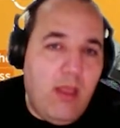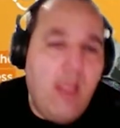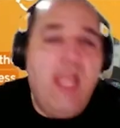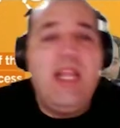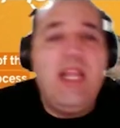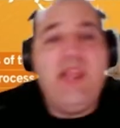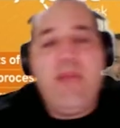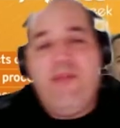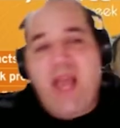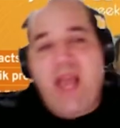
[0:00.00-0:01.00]
In the
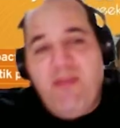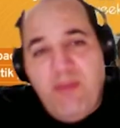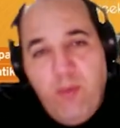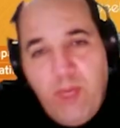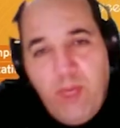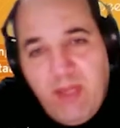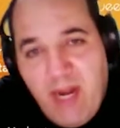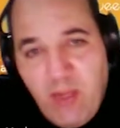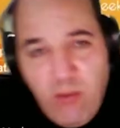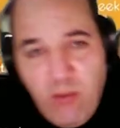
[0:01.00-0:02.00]
step 5, we
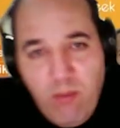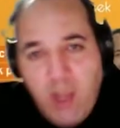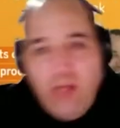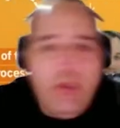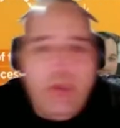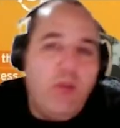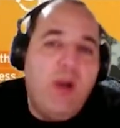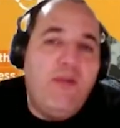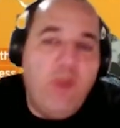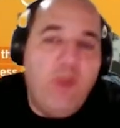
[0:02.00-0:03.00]
try to model the
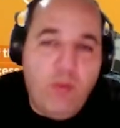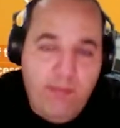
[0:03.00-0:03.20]
workflow.